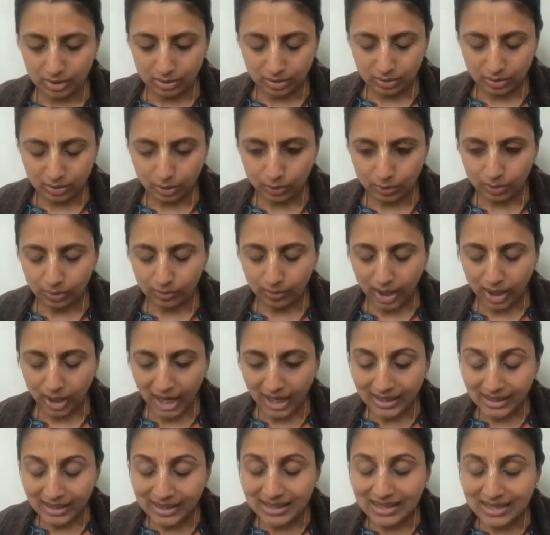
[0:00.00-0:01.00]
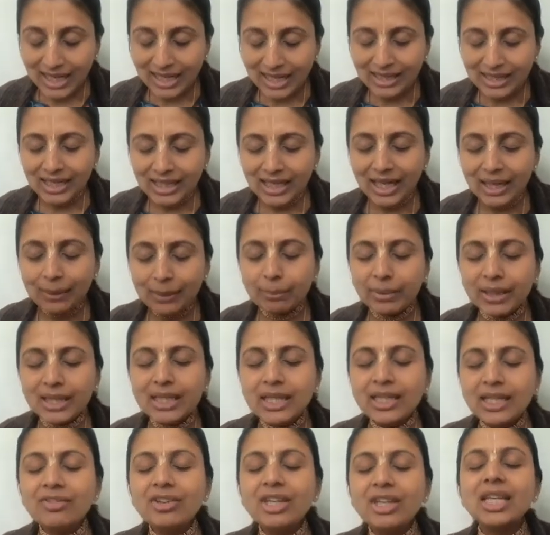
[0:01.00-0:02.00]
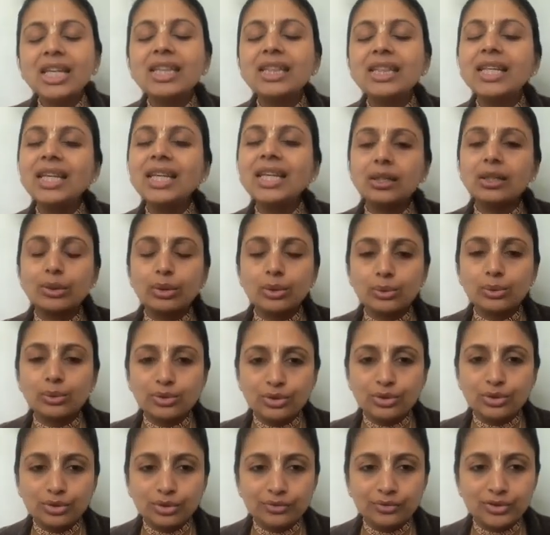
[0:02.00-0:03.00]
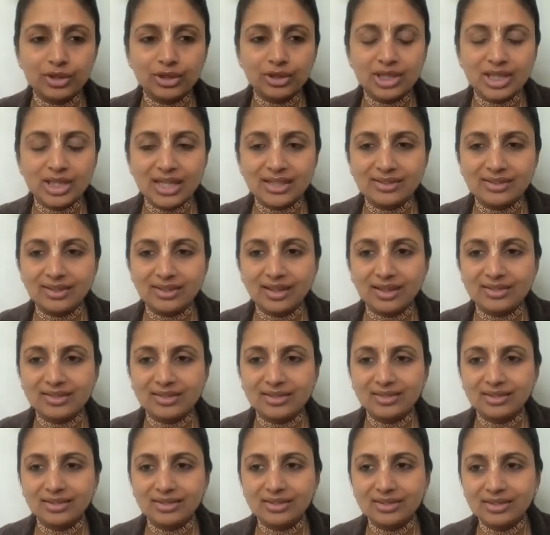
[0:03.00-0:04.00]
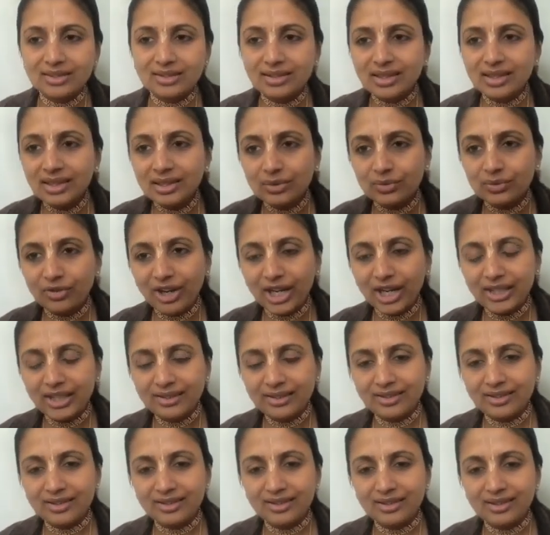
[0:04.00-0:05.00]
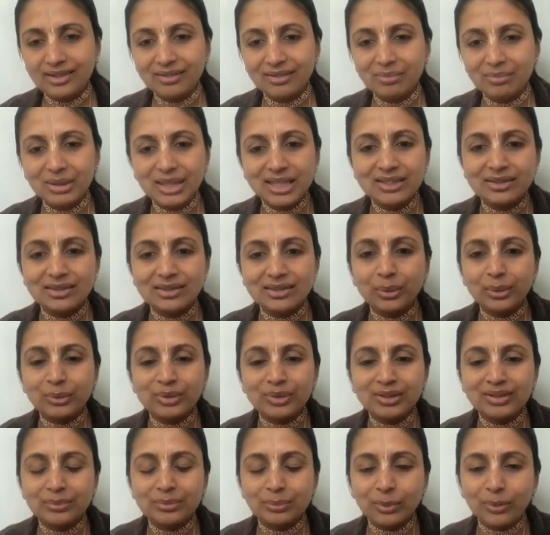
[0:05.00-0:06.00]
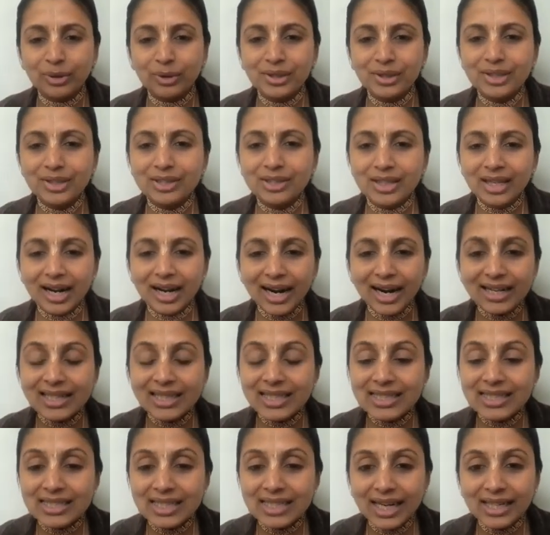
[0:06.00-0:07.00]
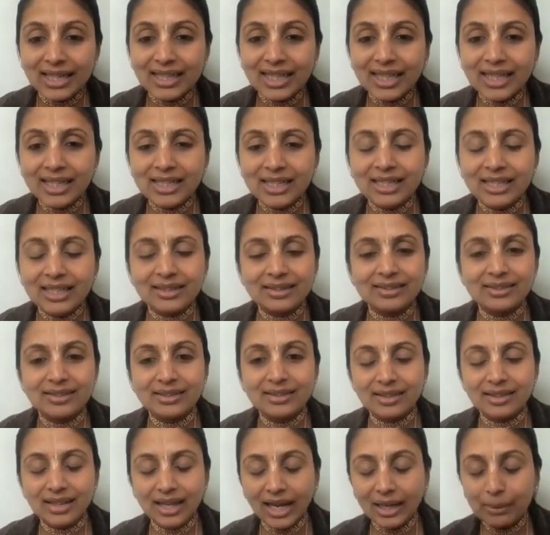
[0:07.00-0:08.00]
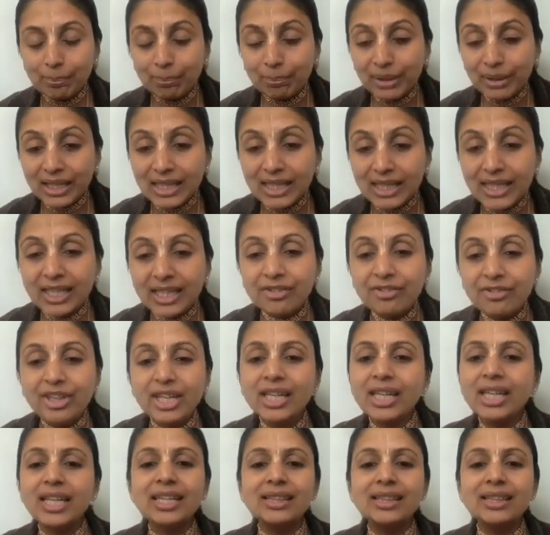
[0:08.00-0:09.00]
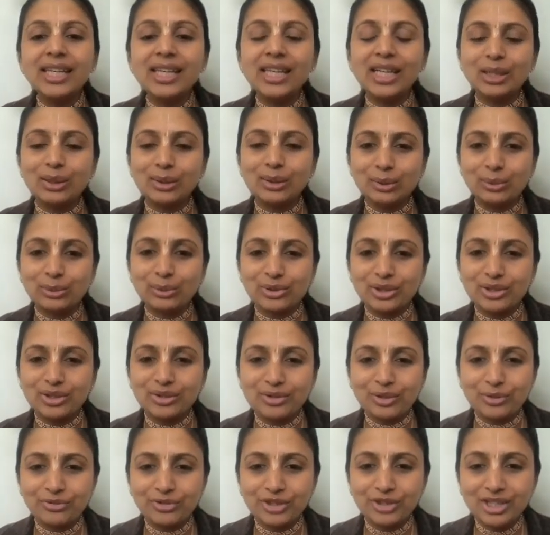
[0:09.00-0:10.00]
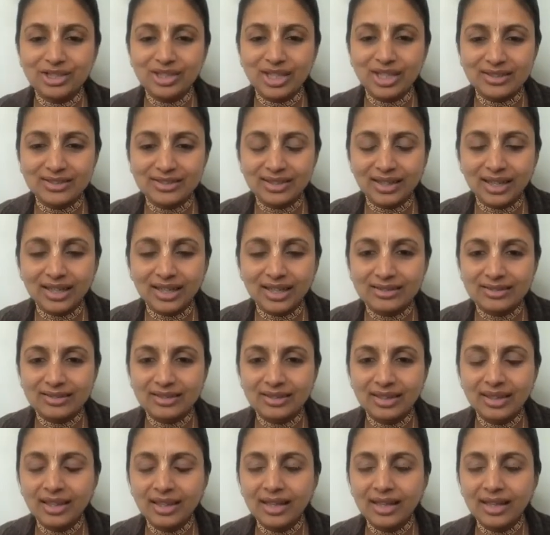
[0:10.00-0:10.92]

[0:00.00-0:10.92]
so understanding and believing in the conclusions of the Shastras. This is faith. Please note this point. Understanding and believing in the conclusions of the Shastras.